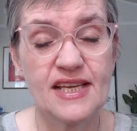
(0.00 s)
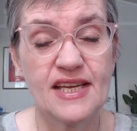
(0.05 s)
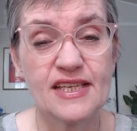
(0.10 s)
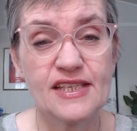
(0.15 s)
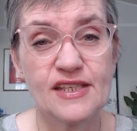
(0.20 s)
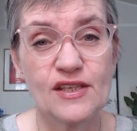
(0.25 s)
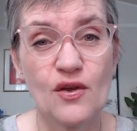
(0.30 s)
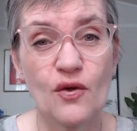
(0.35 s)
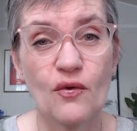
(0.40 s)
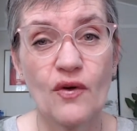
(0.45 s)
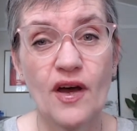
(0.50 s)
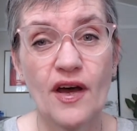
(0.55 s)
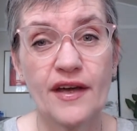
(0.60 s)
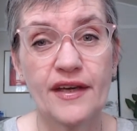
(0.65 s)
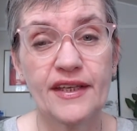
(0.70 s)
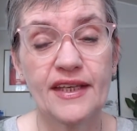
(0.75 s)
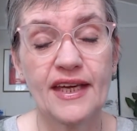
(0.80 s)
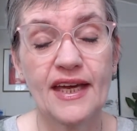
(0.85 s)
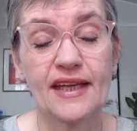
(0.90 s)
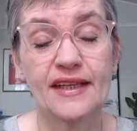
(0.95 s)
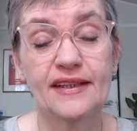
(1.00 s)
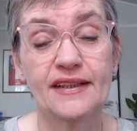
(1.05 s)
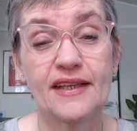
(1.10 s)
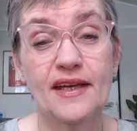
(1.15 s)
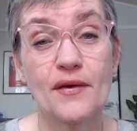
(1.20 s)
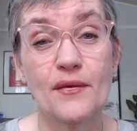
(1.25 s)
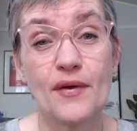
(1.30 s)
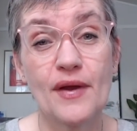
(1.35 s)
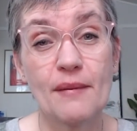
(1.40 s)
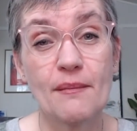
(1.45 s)
so I can
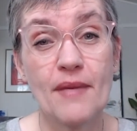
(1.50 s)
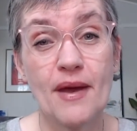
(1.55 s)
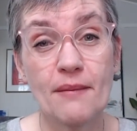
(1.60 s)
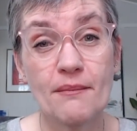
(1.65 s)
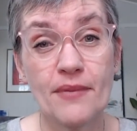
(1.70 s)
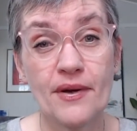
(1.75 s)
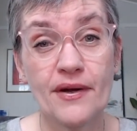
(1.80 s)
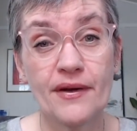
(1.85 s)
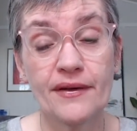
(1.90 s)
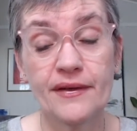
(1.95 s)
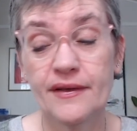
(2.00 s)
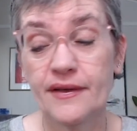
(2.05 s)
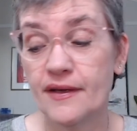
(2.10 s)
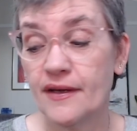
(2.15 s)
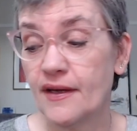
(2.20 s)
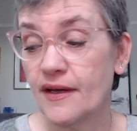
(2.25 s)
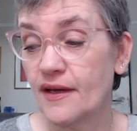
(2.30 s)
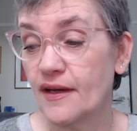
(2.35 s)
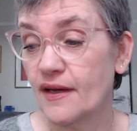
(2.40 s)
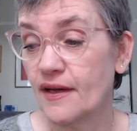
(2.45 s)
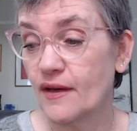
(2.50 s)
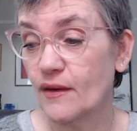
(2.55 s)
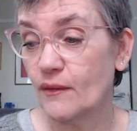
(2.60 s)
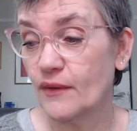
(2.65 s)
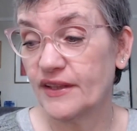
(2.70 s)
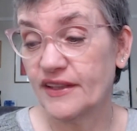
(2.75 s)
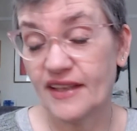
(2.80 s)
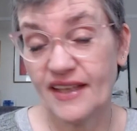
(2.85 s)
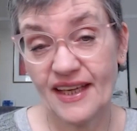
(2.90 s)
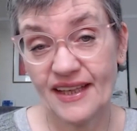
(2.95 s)
remember
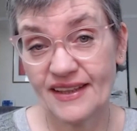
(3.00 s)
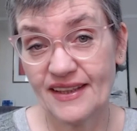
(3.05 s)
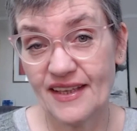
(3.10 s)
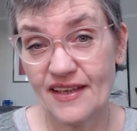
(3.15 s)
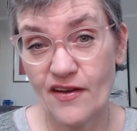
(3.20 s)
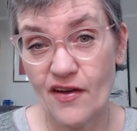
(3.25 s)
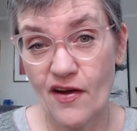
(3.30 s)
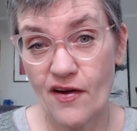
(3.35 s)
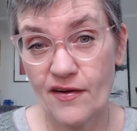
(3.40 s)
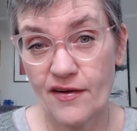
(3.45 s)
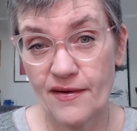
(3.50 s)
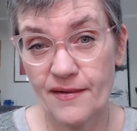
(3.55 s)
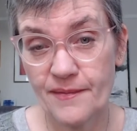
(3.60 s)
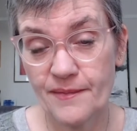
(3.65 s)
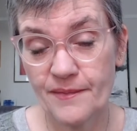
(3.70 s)
when I get the yarn,